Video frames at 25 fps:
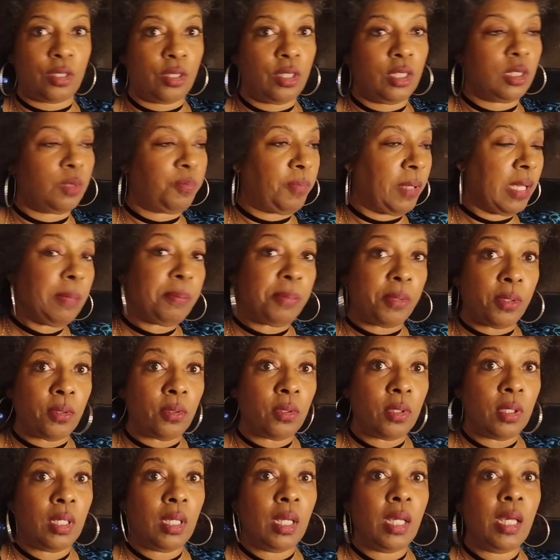his
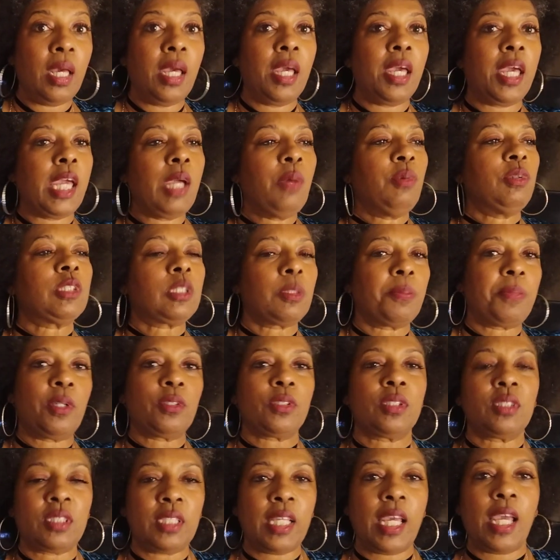people. He was
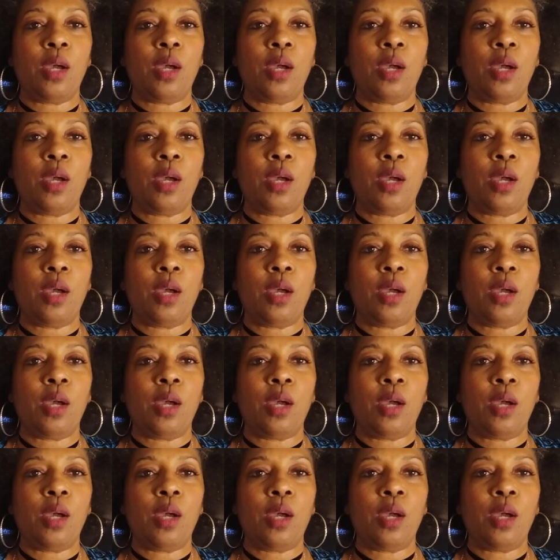supposed to